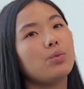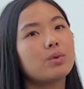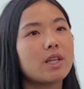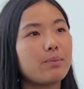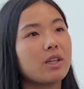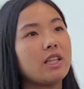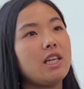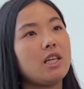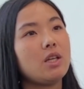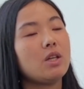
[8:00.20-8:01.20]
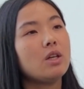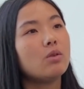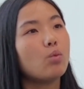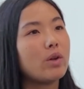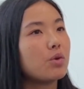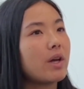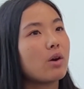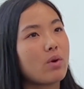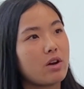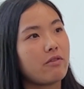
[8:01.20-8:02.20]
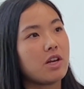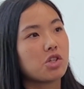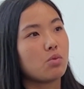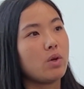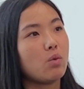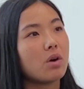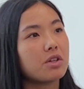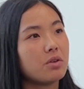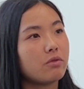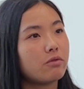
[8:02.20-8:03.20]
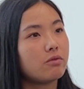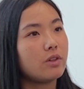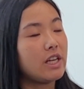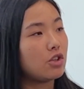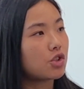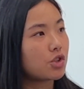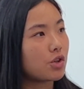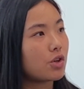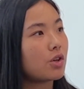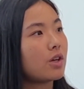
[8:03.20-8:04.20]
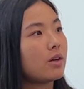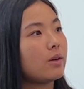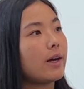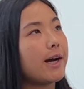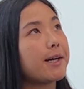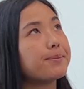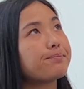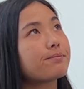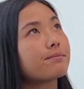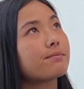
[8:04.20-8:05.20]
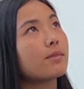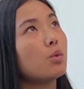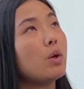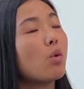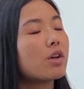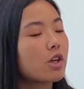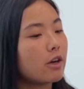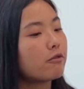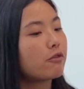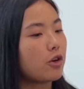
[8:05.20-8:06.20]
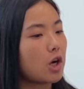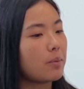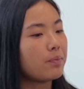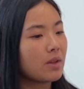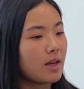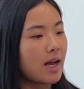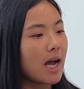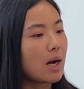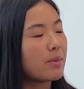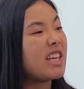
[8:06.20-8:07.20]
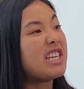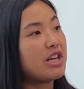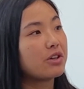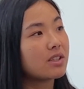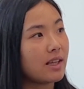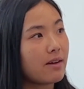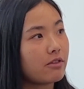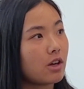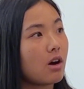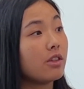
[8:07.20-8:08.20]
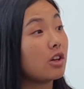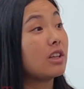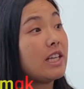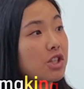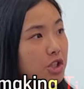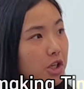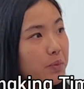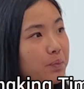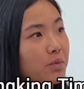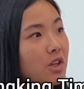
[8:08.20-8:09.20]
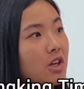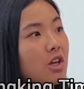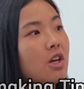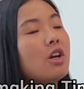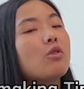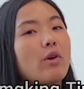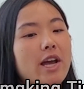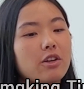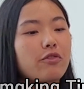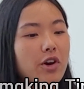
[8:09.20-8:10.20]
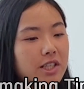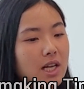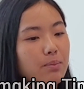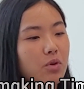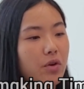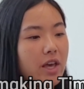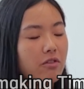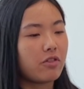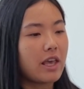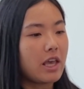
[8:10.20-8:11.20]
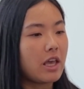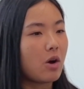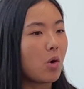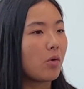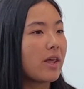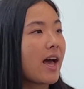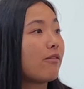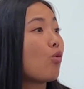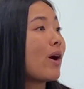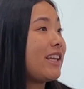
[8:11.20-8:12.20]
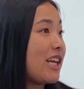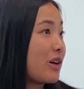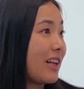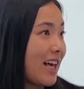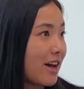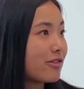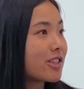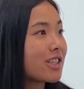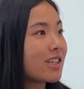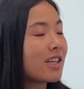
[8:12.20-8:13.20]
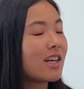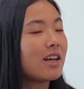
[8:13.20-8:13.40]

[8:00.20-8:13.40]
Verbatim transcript: typically, when doing a renovation, we want to ensure um, we want to confirm how many years left on their lease term. Sure, yeah. Right? For example, if they only have one year left mm.